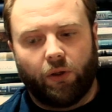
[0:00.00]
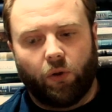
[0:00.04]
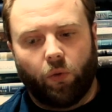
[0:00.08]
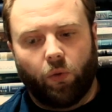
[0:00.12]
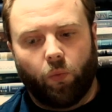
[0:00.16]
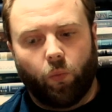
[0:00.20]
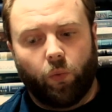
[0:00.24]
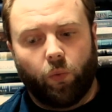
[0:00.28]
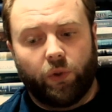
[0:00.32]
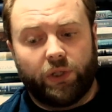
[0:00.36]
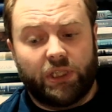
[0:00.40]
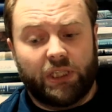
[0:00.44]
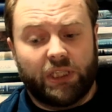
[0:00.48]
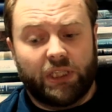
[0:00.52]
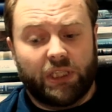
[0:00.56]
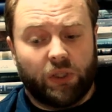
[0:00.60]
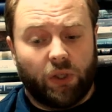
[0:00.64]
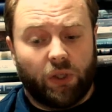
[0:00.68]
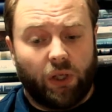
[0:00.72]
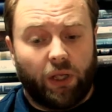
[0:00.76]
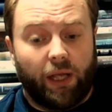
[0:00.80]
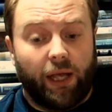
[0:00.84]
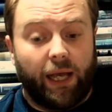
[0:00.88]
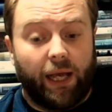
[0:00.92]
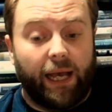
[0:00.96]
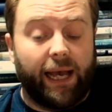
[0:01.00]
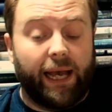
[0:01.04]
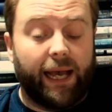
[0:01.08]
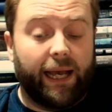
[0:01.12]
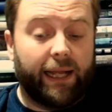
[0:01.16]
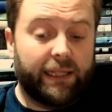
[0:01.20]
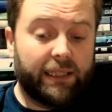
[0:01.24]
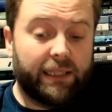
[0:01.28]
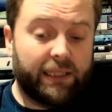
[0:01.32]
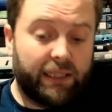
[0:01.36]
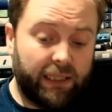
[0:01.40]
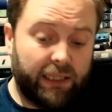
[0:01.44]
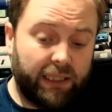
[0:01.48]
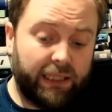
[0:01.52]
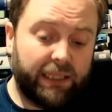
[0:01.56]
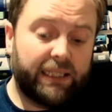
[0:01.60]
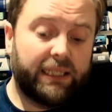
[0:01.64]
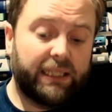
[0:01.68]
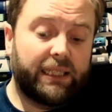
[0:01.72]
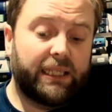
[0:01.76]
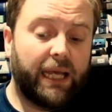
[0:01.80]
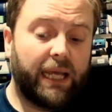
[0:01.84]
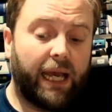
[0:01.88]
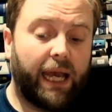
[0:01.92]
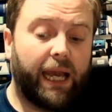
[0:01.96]
which is to this
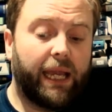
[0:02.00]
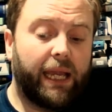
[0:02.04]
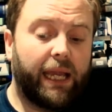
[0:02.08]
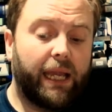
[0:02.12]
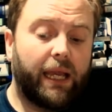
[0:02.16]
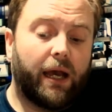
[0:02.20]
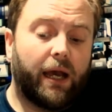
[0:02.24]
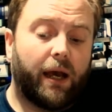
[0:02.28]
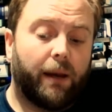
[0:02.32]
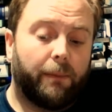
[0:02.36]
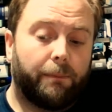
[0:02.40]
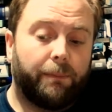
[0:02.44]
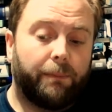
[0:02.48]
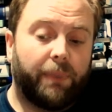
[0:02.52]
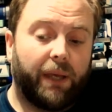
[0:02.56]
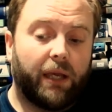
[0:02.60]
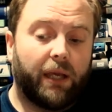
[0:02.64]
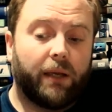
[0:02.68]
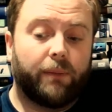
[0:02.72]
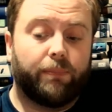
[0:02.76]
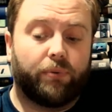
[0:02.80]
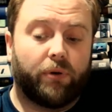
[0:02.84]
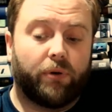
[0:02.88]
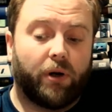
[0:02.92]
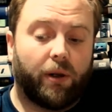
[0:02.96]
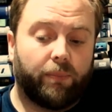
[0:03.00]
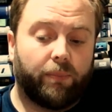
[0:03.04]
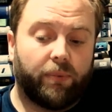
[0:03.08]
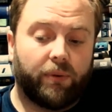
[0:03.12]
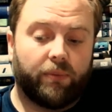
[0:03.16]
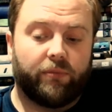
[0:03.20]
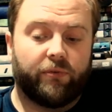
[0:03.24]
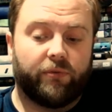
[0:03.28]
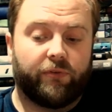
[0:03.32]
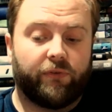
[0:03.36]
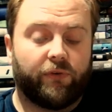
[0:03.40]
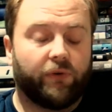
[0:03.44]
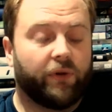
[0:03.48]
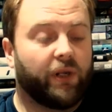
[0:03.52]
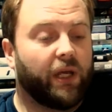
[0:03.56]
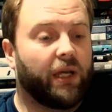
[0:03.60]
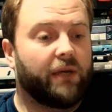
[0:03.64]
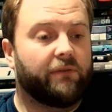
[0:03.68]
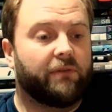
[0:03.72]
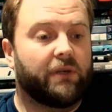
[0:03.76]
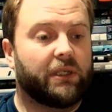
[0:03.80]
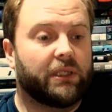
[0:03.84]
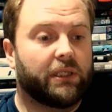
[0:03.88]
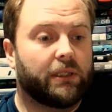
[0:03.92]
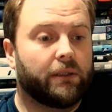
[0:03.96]
day a big problem for
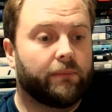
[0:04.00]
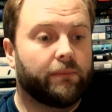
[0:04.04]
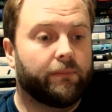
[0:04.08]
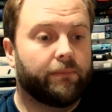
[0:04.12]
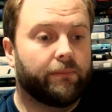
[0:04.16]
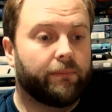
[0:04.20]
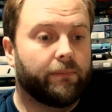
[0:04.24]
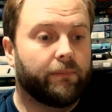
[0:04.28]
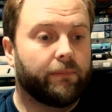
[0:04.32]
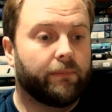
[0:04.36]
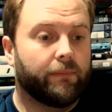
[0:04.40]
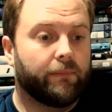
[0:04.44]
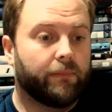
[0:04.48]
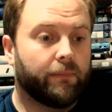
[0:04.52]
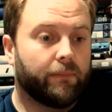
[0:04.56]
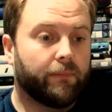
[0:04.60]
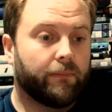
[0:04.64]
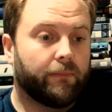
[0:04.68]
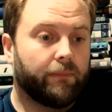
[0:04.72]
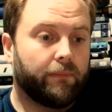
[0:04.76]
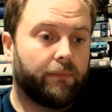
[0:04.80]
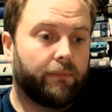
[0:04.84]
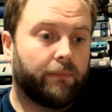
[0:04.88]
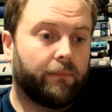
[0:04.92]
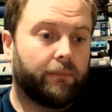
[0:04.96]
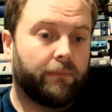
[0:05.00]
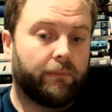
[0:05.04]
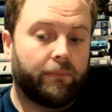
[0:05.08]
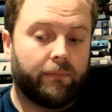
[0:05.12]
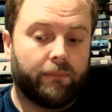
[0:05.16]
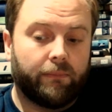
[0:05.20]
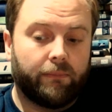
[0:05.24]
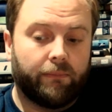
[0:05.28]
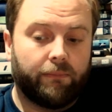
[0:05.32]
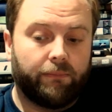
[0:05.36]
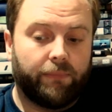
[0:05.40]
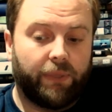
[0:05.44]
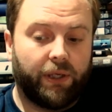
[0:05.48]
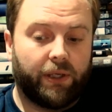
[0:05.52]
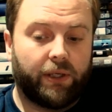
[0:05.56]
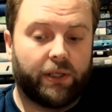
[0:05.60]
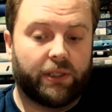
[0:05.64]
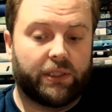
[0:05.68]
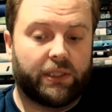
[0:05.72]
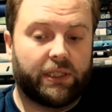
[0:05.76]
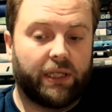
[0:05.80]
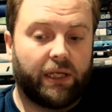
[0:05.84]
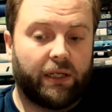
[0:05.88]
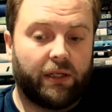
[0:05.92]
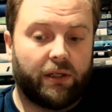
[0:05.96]
navies,
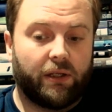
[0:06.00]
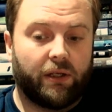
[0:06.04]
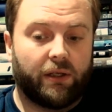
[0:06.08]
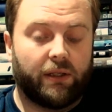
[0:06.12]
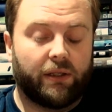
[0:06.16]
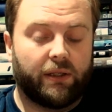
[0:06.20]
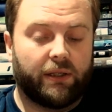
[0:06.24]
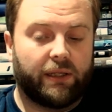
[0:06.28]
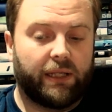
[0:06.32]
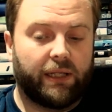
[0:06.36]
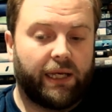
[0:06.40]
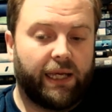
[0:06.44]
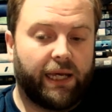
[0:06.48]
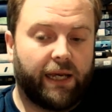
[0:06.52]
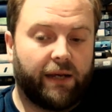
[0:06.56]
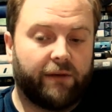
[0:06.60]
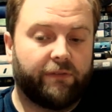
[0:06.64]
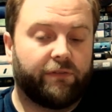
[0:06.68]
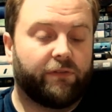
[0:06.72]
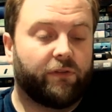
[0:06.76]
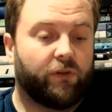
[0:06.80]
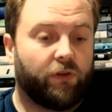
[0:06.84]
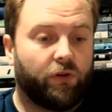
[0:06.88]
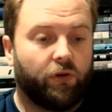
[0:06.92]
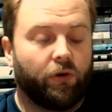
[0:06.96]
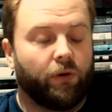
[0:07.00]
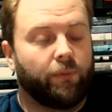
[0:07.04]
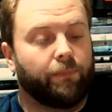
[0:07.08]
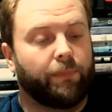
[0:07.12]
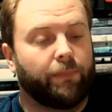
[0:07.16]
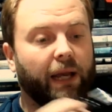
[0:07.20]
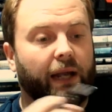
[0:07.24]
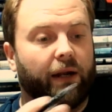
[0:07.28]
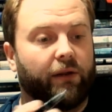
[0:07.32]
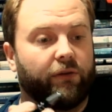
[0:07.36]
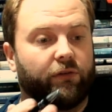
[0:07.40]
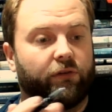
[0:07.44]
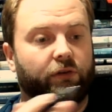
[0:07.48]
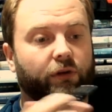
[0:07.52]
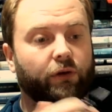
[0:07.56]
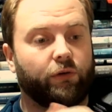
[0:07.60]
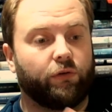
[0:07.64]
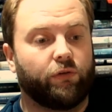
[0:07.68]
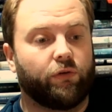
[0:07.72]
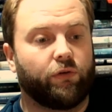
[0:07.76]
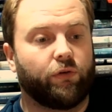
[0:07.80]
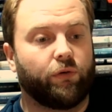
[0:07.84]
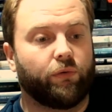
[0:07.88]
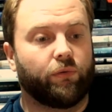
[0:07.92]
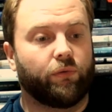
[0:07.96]
because they have to balance those
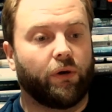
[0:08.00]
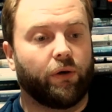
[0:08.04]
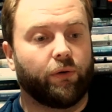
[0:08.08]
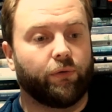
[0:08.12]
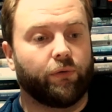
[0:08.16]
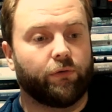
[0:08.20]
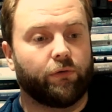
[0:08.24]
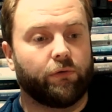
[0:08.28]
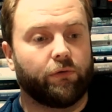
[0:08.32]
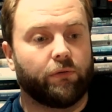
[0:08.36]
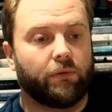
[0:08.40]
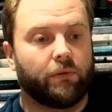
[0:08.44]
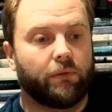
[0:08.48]
two roles.